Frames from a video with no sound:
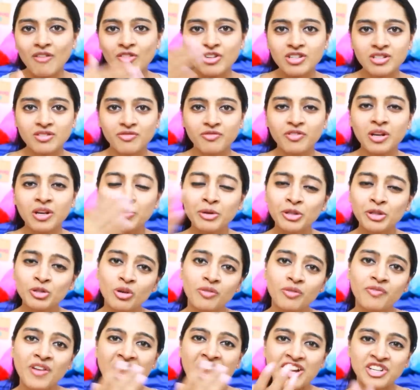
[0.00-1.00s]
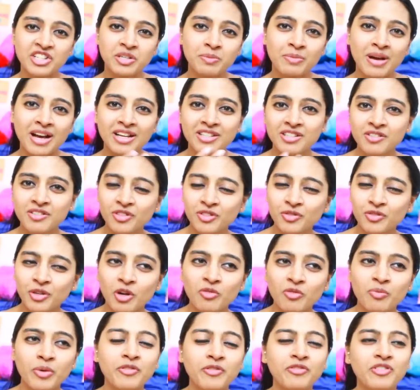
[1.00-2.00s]
I was flipping through a fashion magazine with one
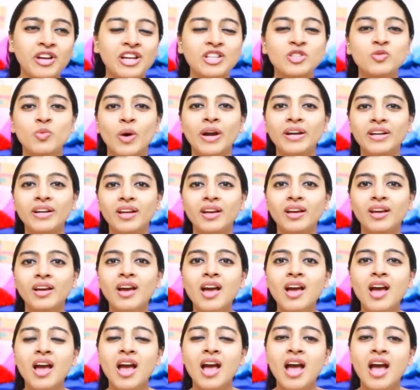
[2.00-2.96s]
of my friends one day,